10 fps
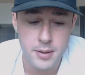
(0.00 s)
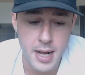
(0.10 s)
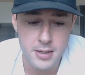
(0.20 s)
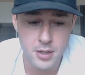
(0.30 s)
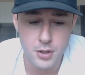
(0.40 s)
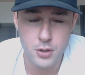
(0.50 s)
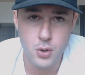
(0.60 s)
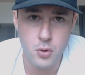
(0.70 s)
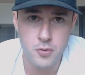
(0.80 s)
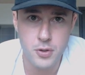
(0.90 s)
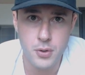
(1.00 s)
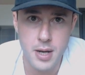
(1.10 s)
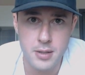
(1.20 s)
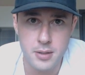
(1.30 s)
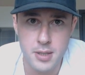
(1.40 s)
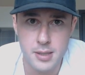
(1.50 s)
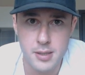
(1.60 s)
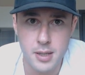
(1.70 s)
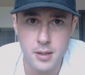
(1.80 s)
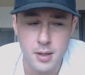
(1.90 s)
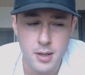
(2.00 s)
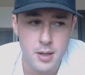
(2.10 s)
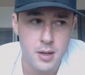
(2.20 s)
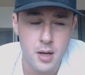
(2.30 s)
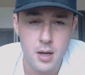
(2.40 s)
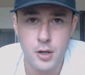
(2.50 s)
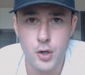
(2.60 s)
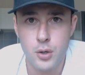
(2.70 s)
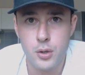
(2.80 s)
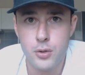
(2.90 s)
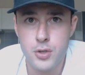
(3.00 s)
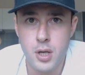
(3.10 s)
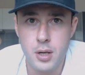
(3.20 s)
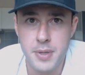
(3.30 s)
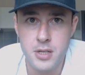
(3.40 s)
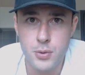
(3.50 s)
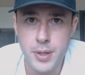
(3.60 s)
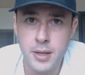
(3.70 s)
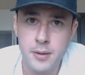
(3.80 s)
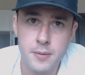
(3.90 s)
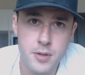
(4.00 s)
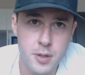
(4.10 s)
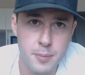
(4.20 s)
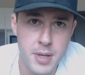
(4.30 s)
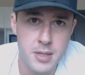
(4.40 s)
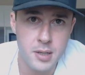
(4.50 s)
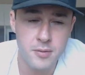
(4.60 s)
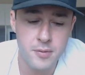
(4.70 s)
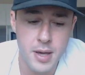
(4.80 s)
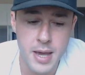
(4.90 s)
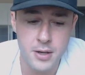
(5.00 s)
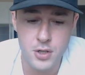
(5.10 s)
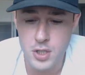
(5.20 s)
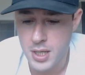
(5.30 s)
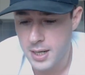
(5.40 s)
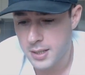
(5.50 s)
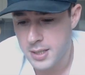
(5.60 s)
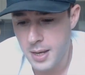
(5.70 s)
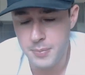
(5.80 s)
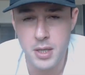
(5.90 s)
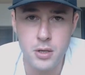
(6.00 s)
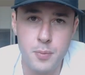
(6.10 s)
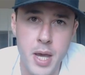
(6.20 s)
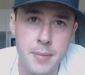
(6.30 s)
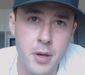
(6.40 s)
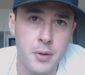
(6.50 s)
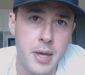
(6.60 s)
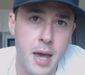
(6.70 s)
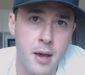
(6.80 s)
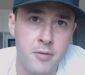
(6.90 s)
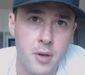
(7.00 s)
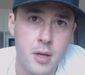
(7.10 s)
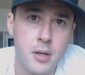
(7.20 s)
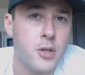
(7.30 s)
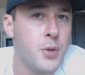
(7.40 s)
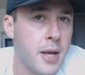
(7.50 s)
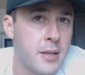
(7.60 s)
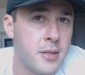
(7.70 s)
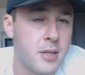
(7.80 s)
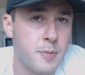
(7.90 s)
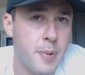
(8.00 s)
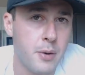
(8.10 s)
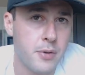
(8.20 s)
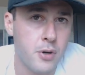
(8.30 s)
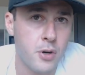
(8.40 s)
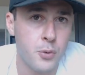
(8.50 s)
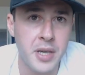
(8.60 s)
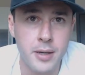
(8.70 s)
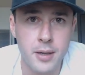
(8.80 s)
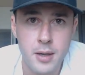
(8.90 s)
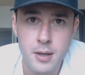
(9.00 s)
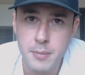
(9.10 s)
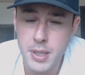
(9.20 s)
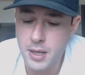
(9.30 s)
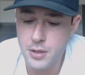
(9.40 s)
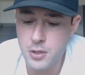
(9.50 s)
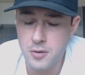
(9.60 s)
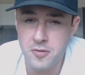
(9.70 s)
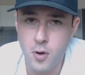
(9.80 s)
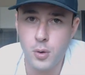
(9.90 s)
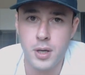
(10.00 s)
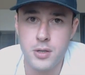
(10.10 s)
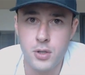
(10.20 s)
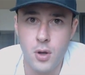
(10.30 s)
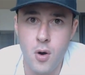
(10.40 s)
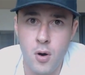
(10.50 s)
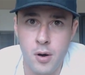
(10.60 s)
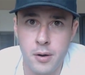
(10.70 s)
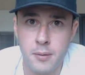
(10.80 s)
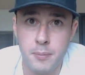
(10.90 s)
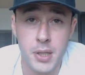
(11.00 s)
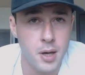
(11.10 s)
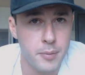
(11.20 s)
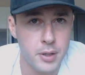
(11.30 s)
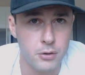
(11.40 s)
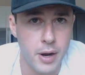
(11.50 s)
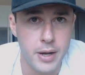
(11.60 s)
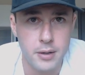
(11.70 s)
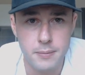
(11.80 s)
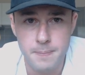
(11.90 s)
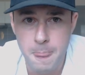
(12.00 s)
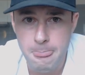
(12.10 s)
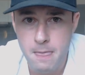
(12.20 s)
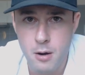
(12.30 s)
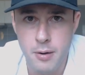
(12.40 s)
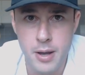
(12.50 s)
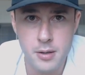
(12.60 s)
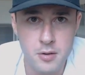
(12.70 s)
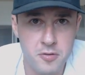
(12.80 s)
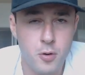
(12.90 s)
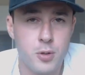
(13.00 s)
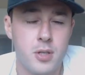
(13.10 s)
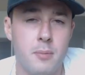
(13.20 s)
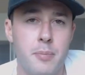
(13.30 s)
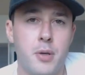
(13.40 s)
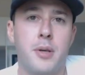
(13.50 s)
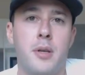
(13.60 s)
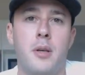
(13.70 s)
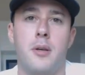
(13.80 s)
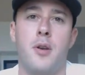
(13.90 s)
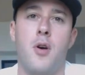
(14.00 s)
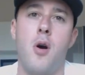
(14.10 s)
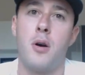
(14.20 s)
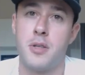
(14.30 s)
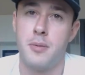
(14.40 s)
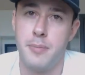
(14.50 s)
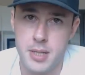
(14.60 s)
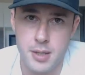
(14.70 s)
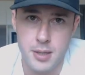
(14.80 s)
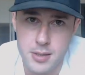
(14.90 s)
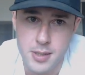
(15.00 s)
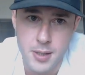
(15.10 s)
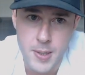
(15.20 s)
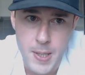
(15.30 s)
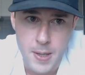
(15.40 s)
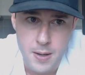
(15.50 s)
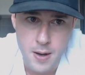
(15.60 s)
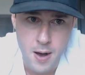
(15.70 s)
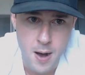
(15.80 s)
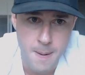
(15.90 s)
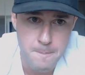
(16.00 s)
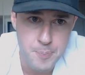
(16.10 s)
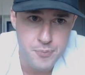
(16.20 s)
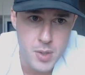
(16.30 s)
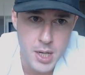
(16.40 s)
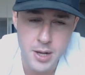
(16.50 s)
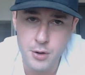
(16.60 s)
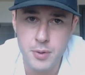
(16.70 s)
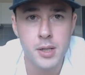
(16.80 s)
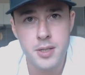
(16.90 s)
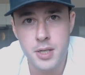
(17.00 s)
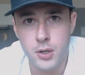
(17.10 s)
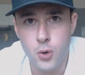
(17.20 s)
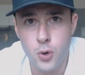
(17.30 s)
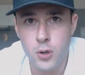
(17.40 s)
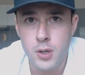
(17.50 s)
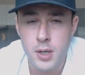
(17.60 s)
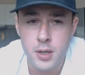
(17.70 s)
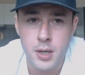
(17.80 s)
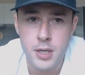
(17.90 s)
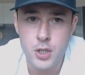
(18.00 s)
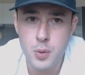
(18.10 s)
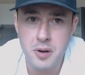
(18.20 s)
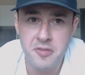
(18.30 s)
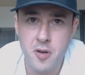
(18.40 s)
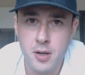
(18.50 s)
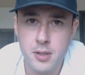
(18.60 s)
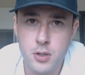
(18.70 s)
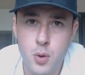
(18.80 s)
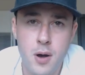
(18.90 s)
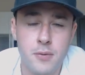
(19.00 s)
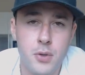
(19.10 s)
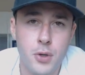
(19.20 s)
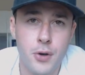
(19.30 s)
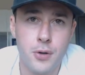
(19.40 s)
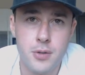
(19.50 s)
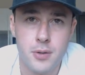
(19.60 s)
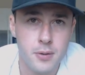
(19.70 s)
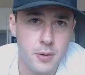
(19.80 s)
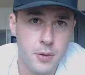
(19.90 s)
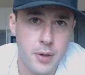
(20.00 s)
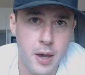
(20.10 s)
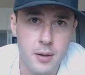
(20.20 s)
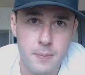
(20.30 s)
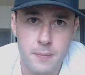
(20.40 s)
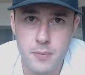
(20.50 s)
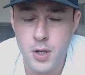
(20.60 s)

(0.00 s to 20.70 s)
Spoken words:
That's a good goal for 2016. A girl who's going to be sweet, submissive, and she's going to accept that you maybe only have 2 nights to spend with her a week because you're focused on becoming great, all right? And you're focused on building an awesome business. Another realistic goal is you want to fuck 12 new girls, okay?